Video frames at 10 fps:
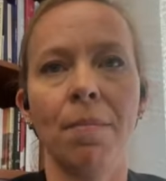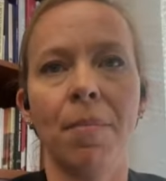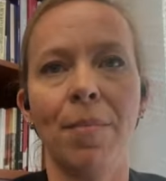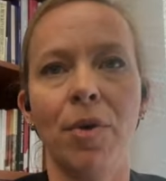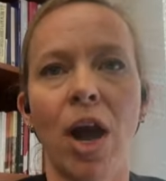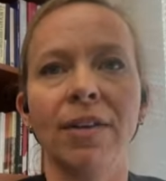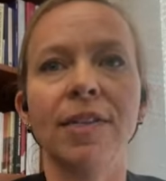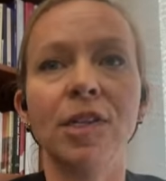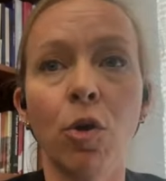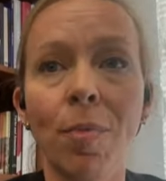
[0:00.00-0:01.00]
I'm not
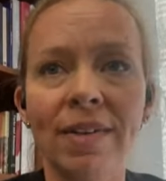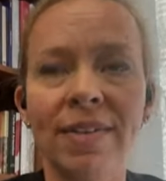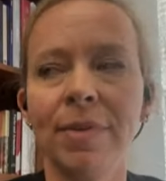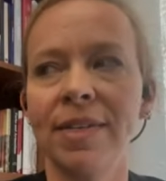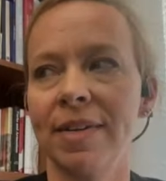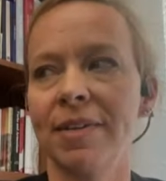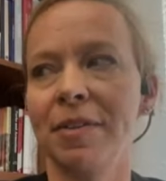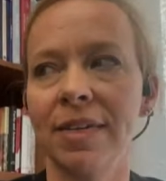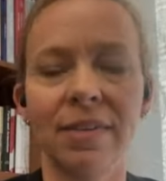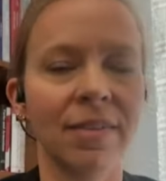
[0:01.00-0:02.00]
so pessimistic to
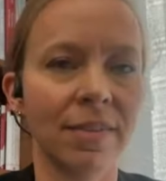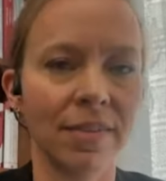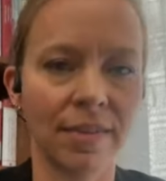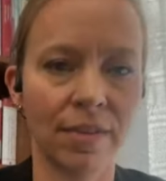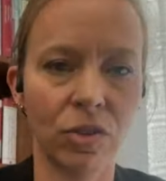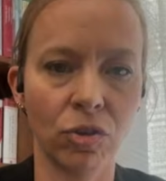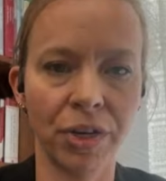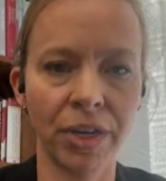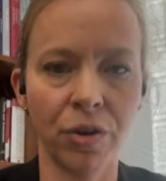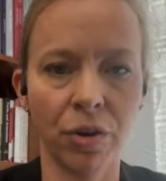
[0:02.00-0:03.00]
think that this is a 30
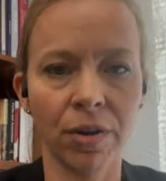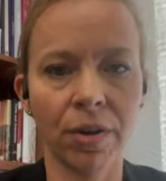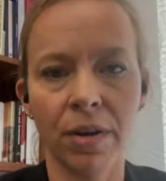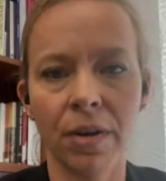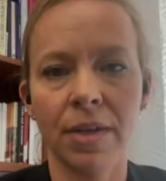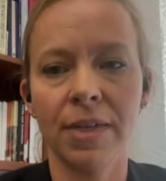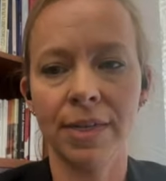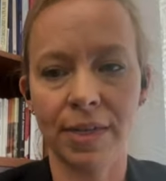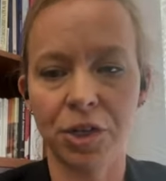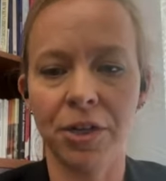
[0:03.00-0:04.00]
year
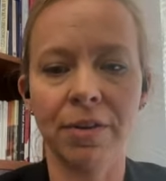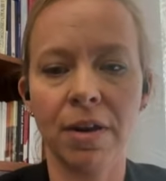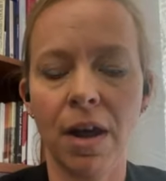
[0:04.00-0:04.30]
decision.